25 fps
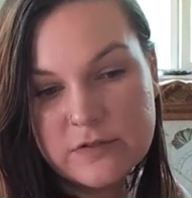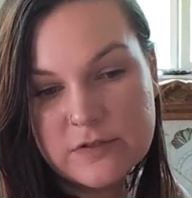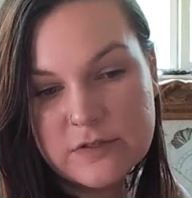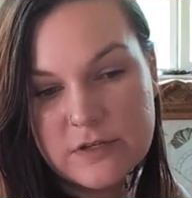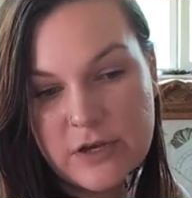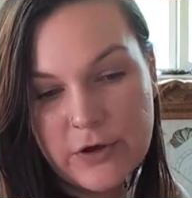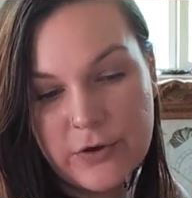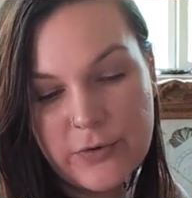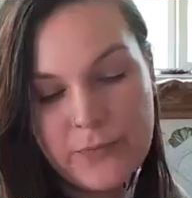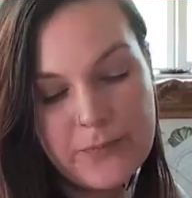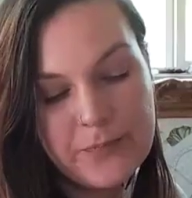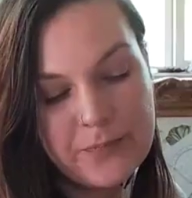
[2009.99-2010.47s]

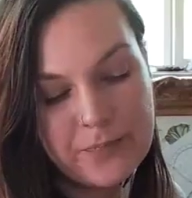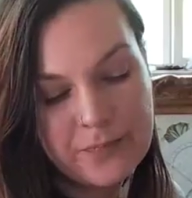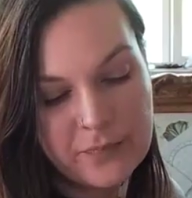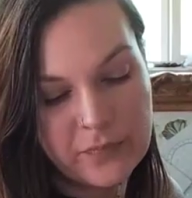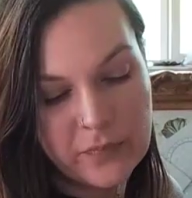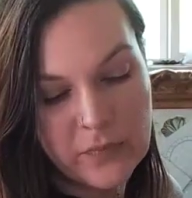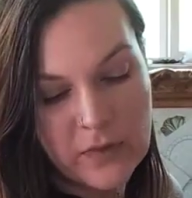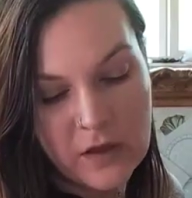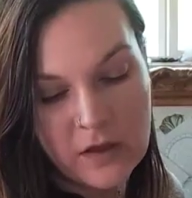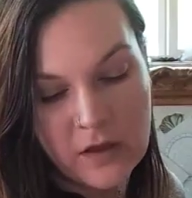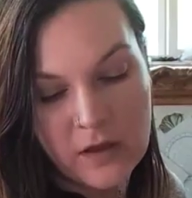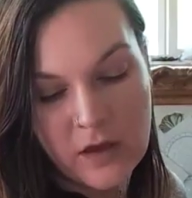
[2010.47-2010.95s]
So
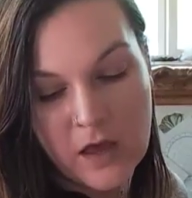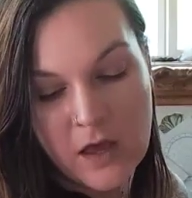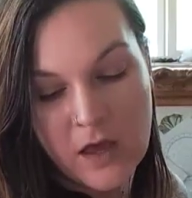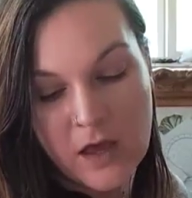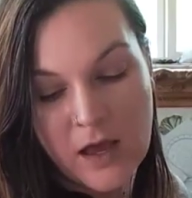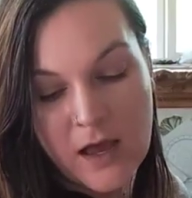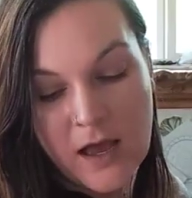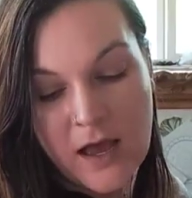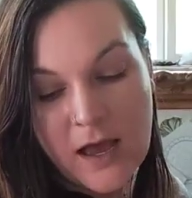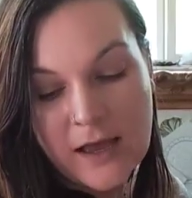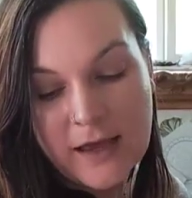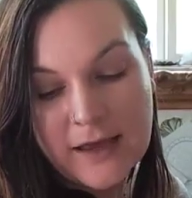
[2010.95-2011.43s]

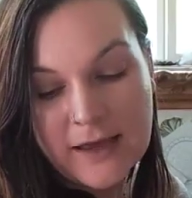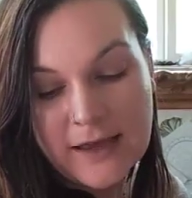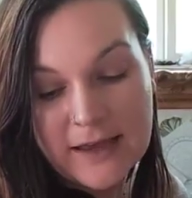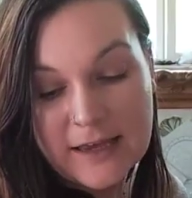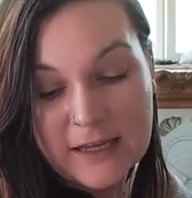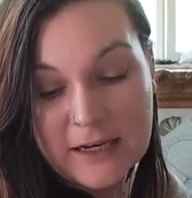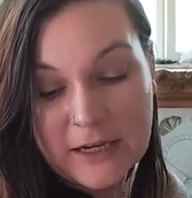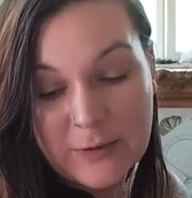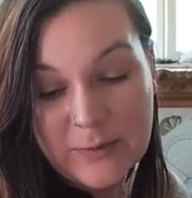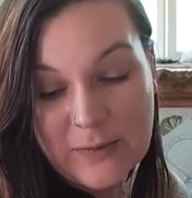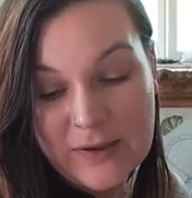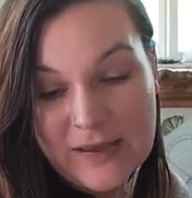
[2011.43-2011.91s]

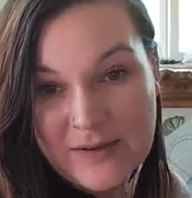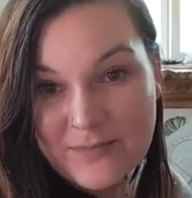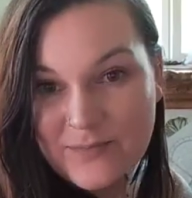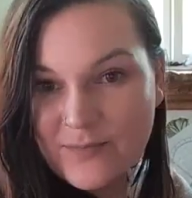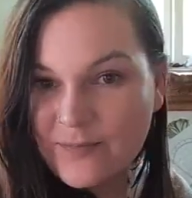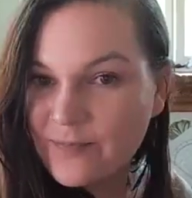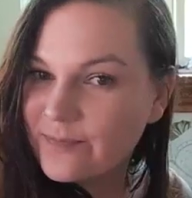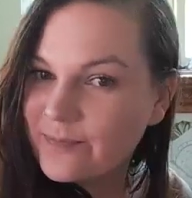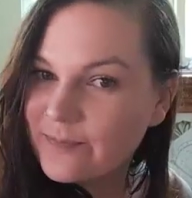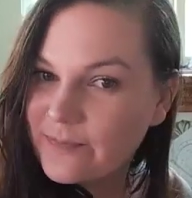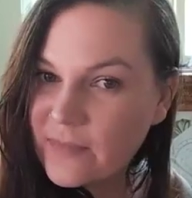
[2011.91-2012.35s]
anyway,